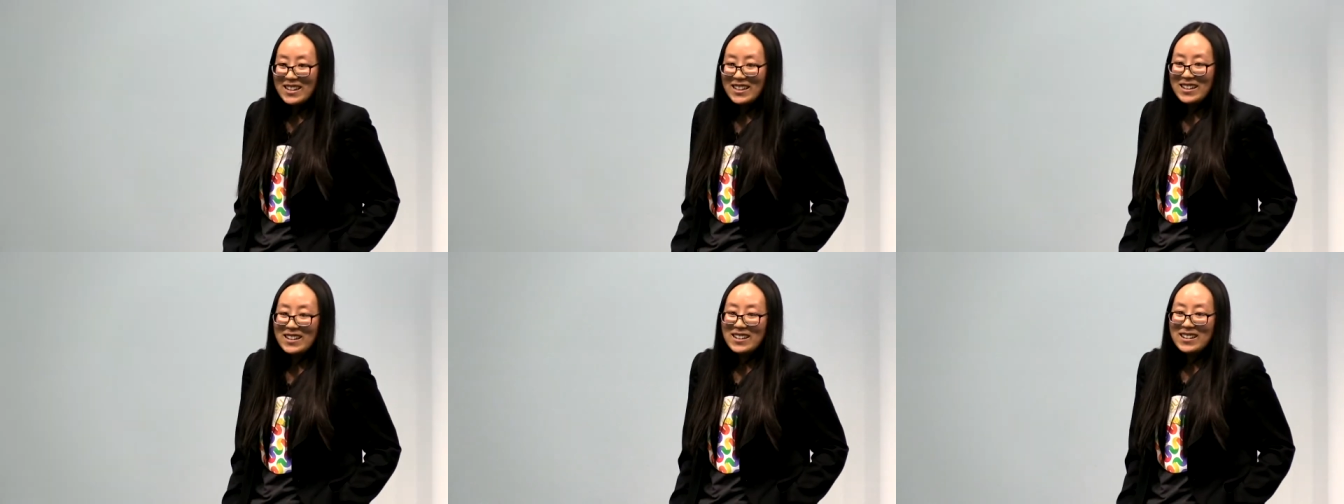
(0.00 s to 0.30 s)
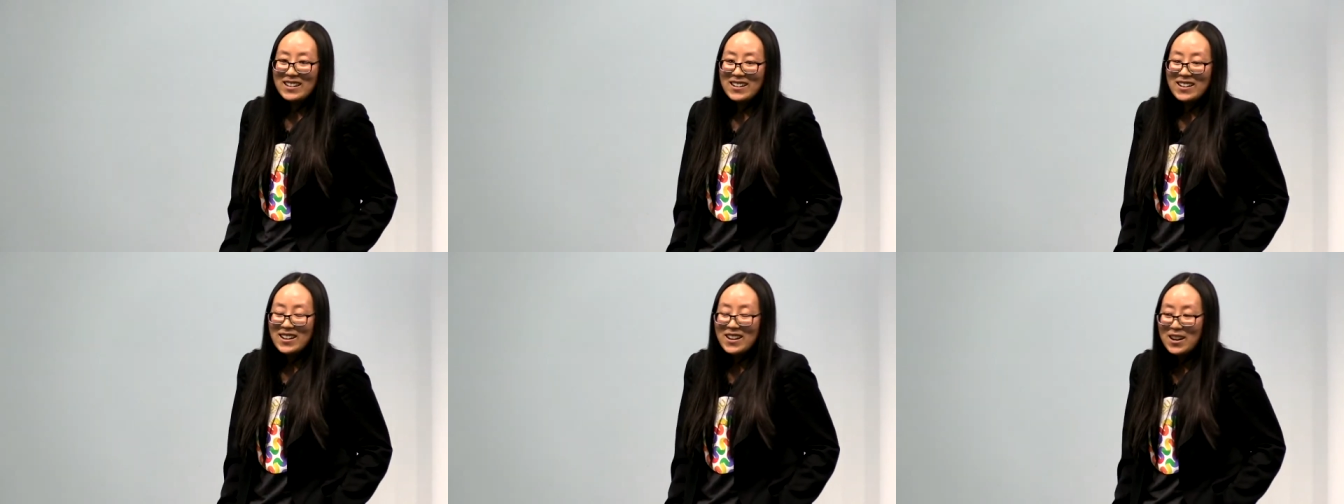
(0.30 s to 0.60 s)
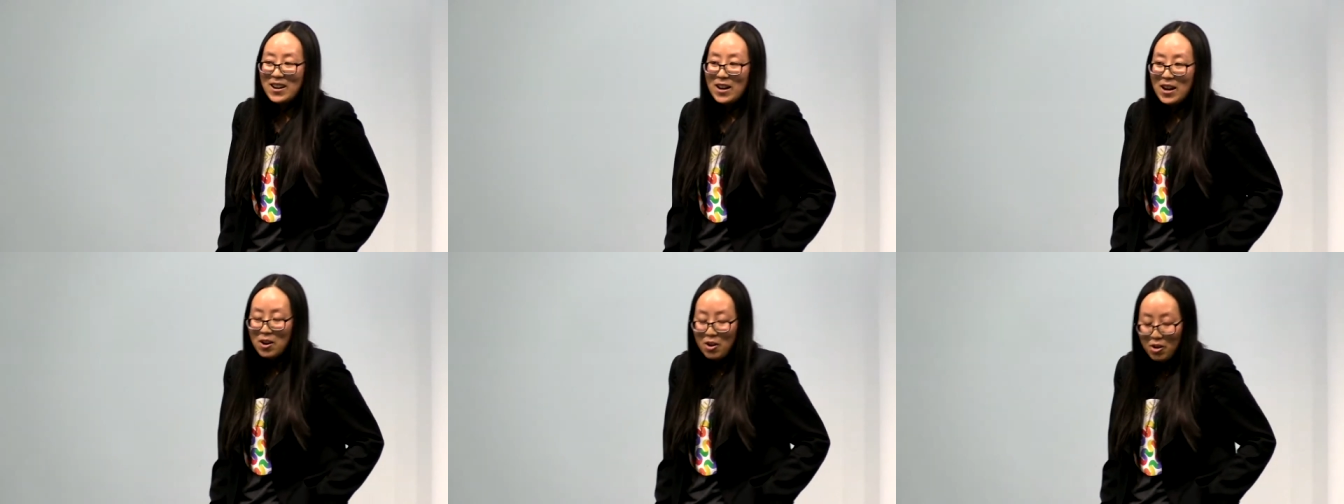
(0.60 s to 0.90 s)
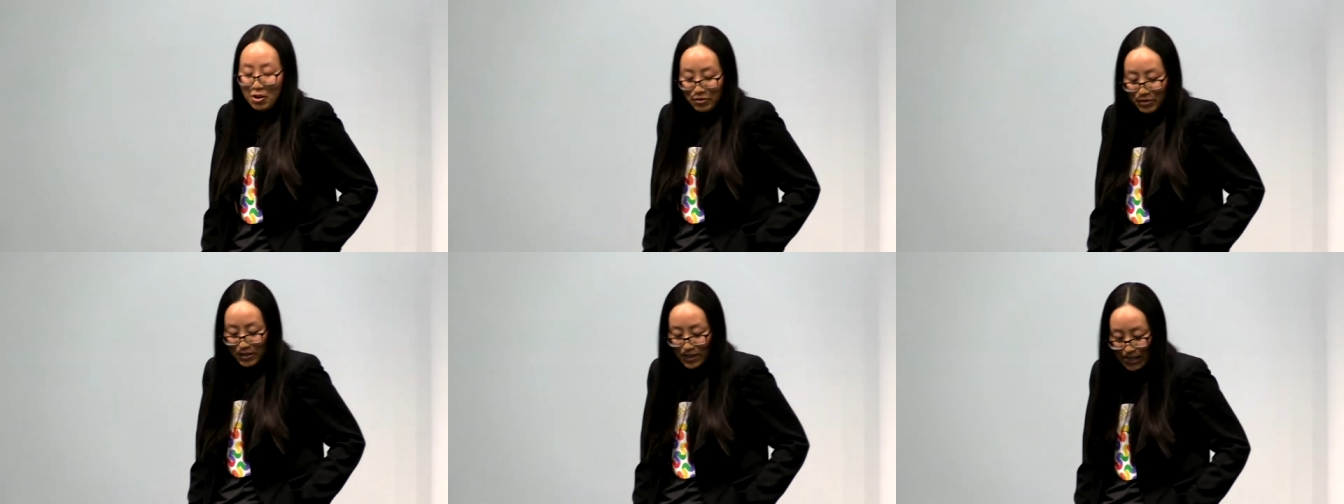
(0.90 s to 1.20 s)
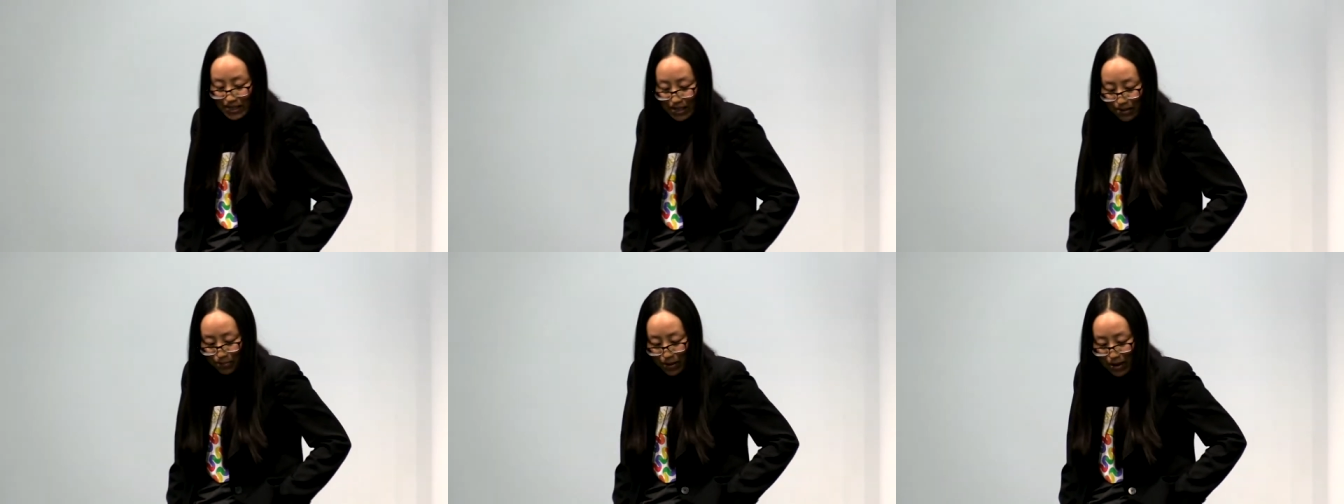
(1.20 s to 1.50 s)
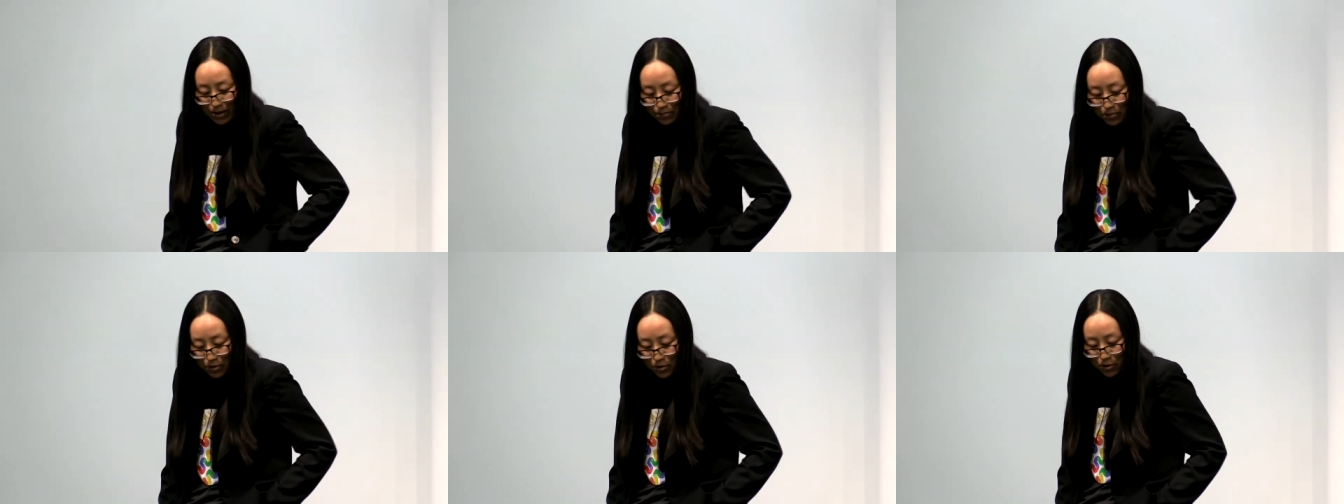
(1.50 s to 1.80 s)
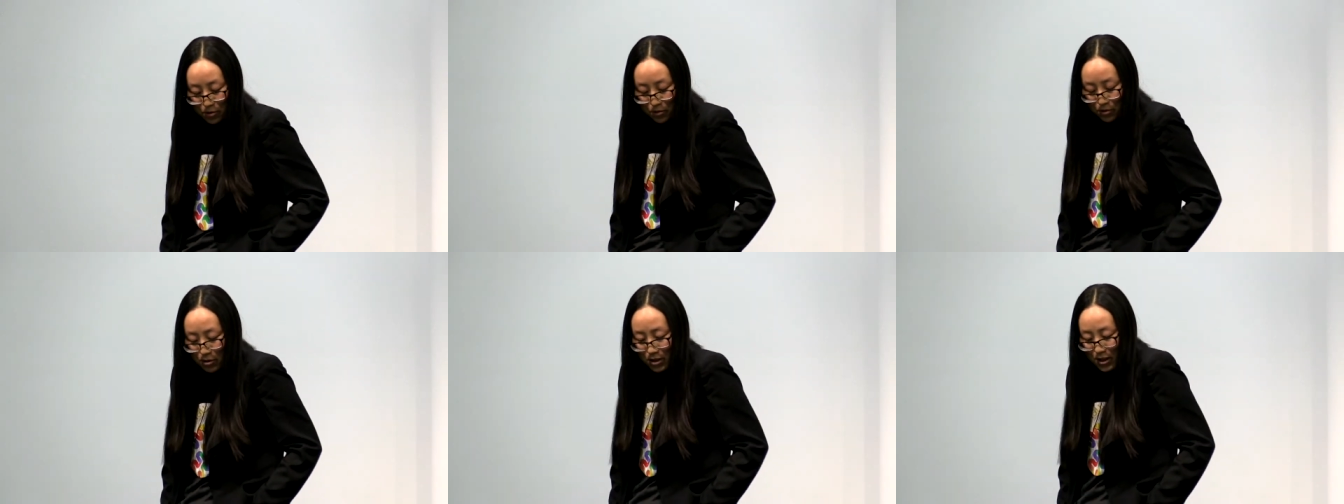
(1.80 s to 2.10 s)
Uh, I, I often see
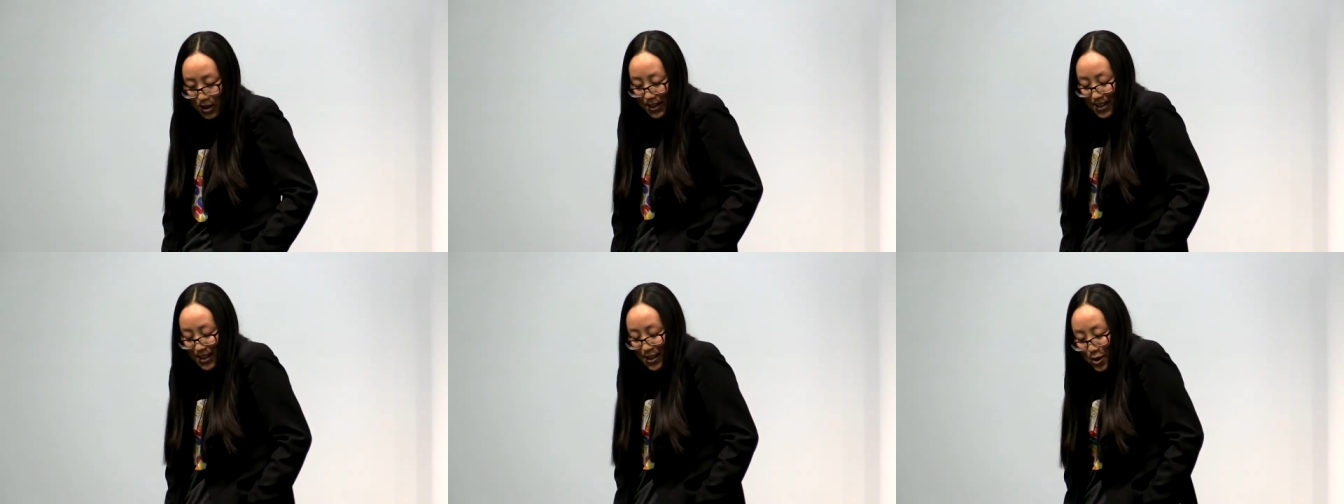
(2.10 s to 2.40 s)
people